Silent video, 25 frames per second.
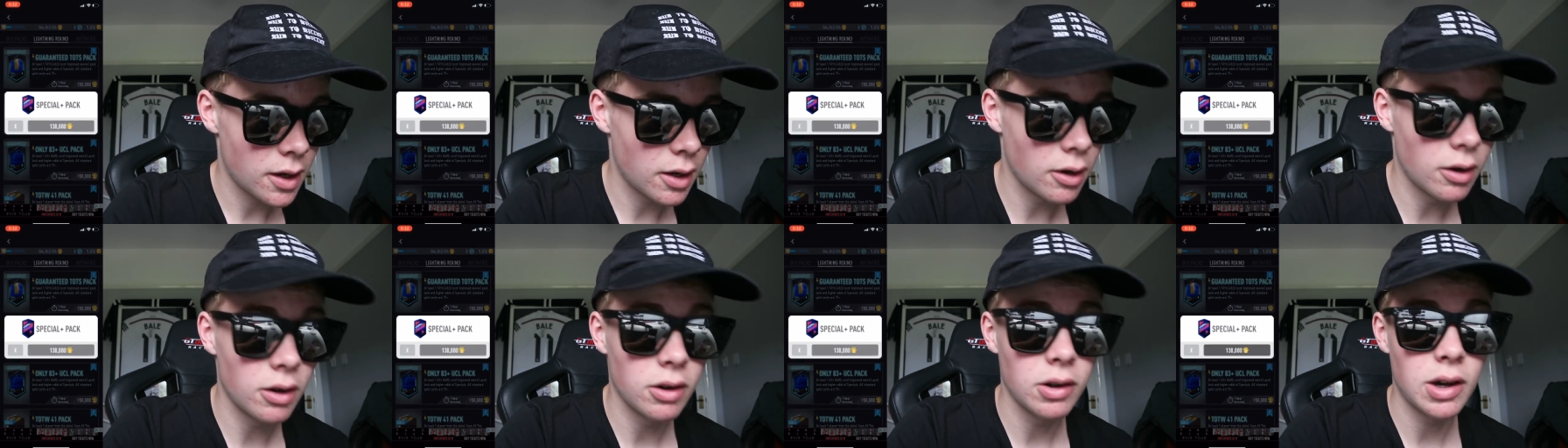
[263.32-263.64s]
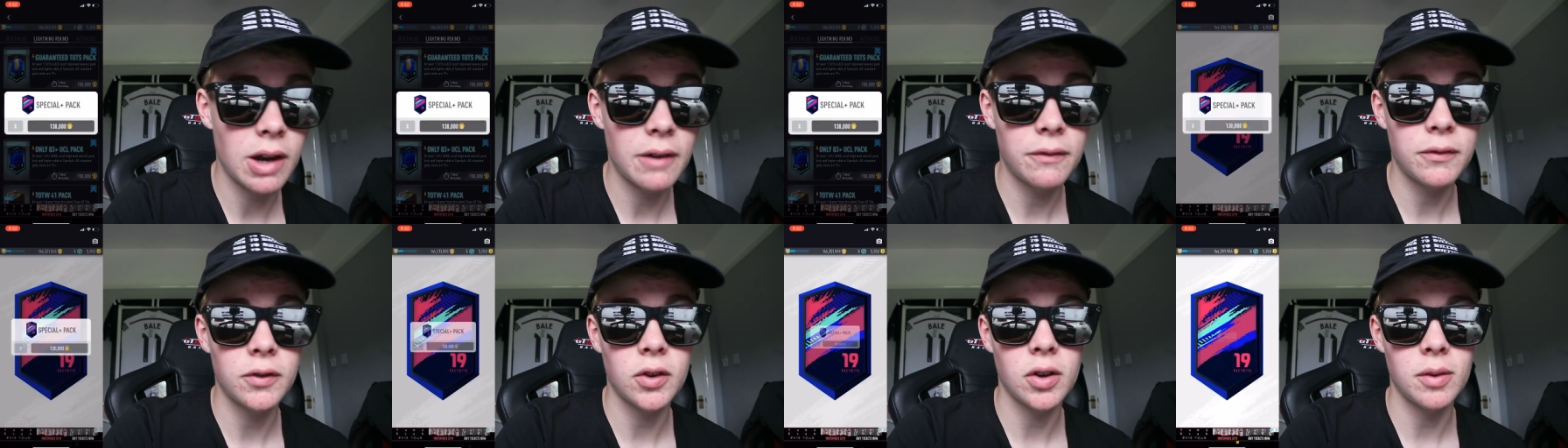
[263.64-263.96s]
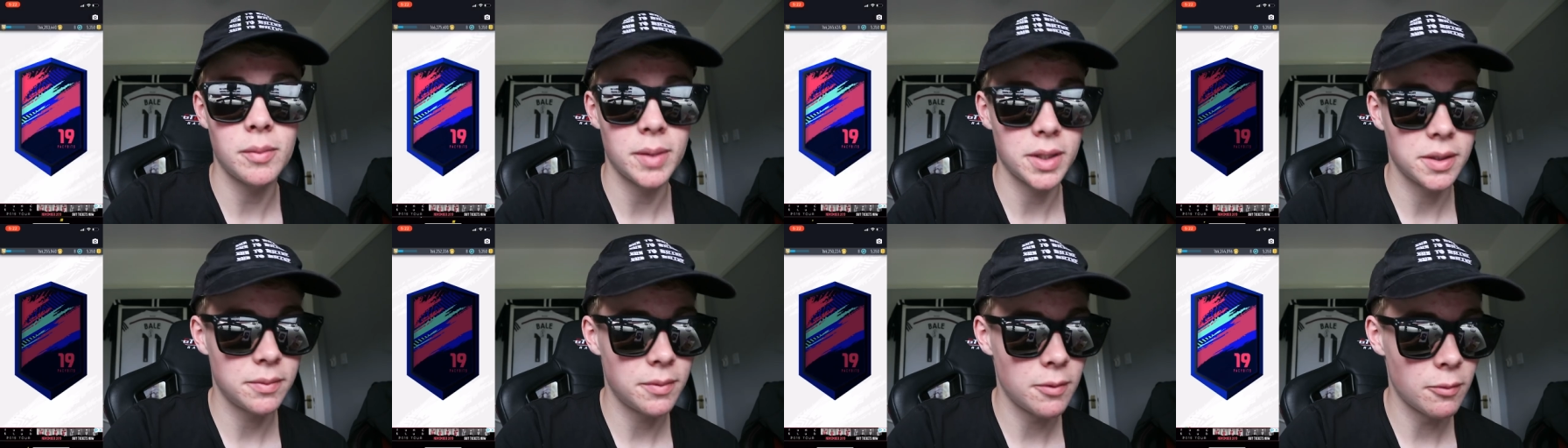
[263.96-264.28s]
Oh, I forgot I
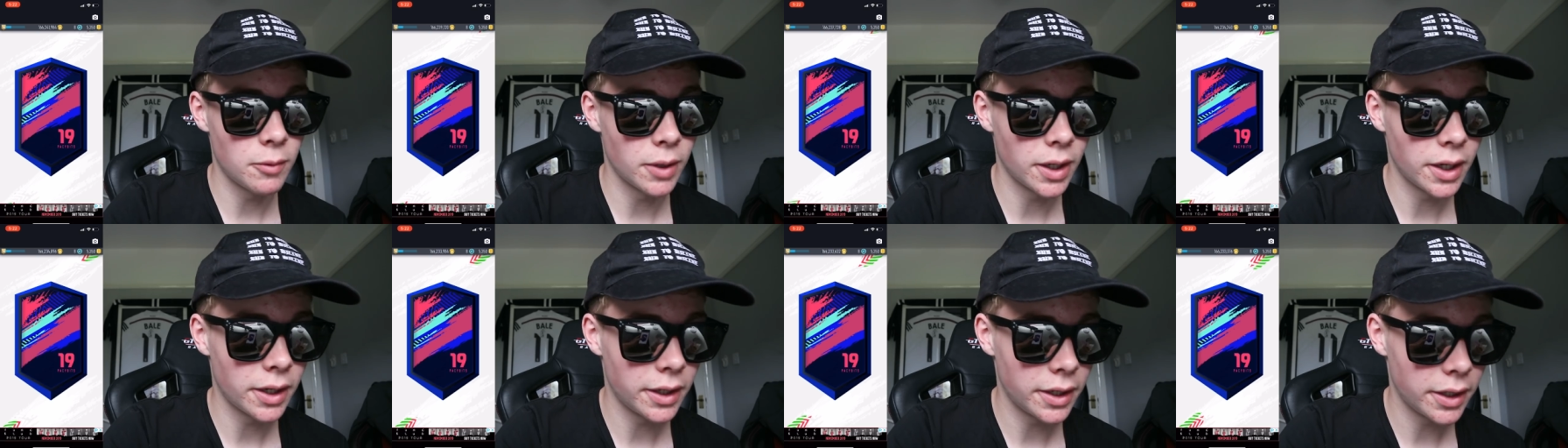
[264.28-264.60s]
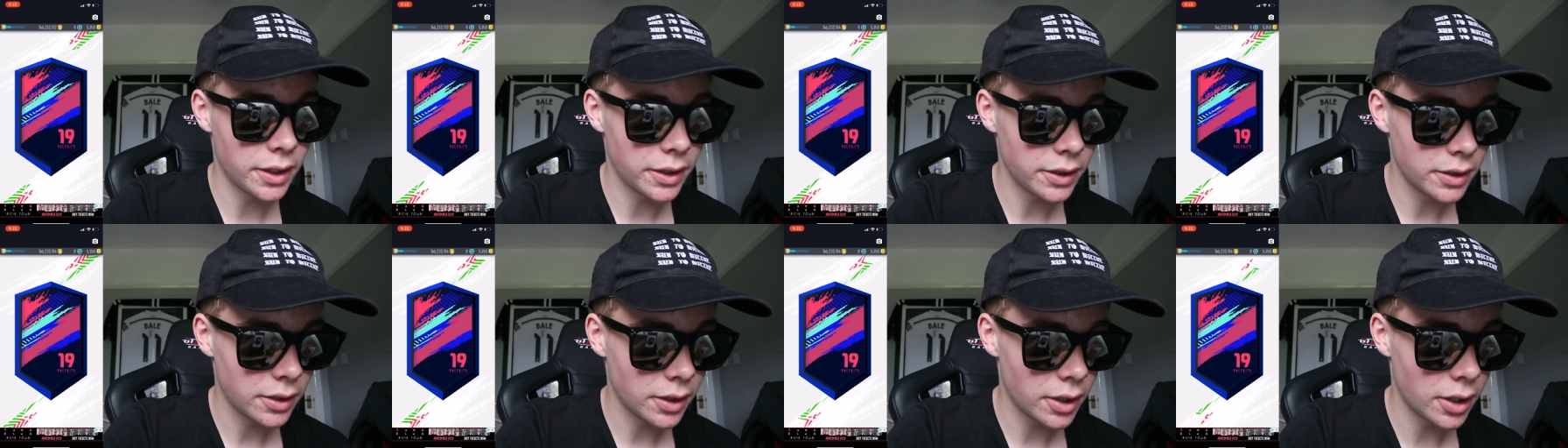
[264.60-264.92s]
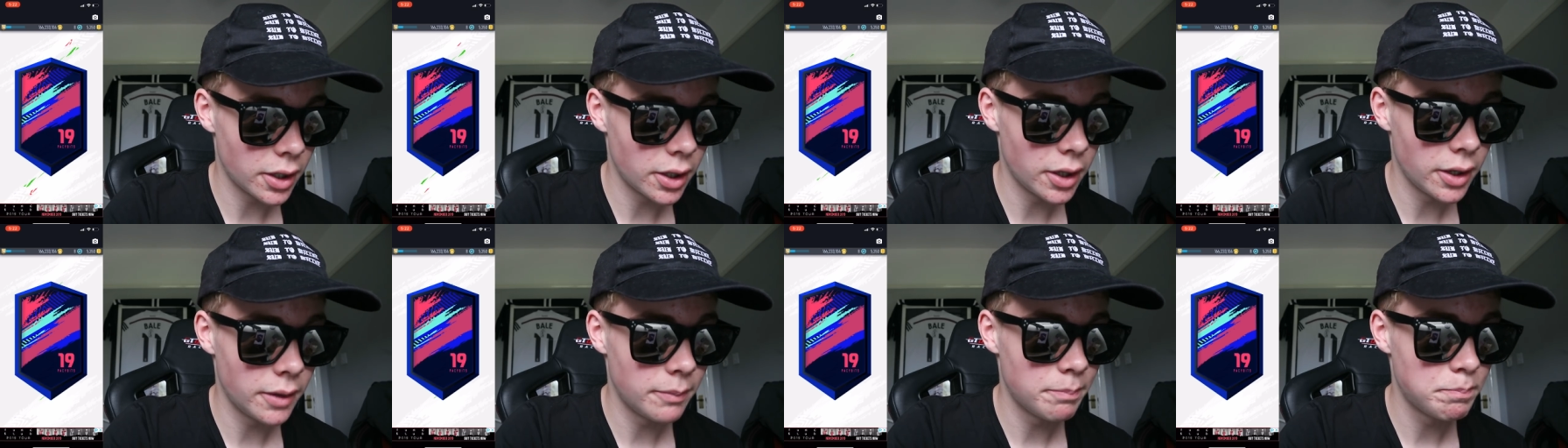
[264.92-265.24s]
meant to be well on A.
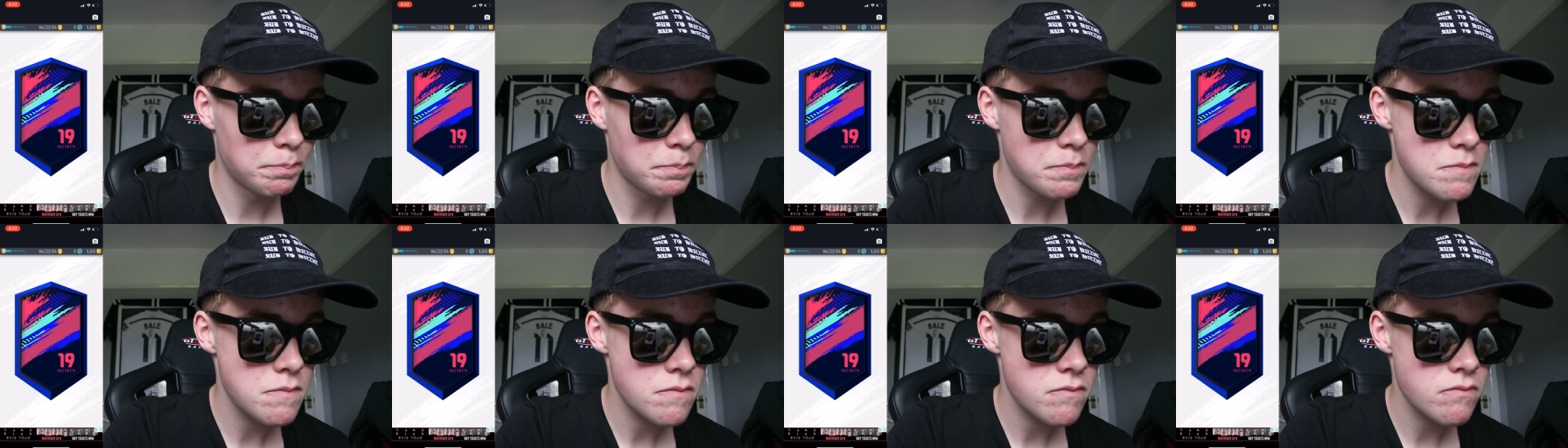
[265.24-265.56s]
Um,